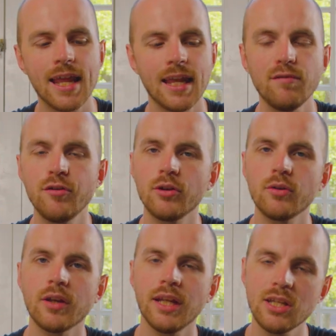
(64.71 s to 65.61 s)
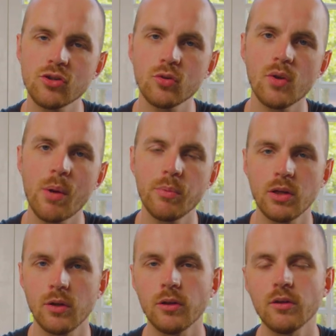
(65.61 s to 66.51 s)
And if you look on Instagram and
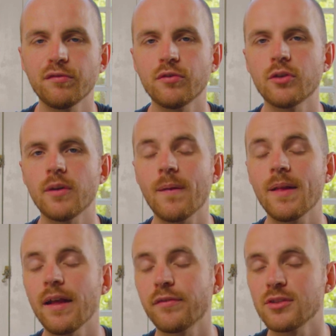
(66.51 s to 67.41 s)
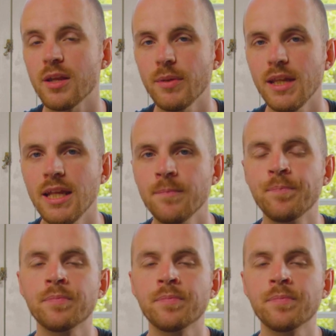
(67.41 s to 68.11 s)
you look for Gethsemane,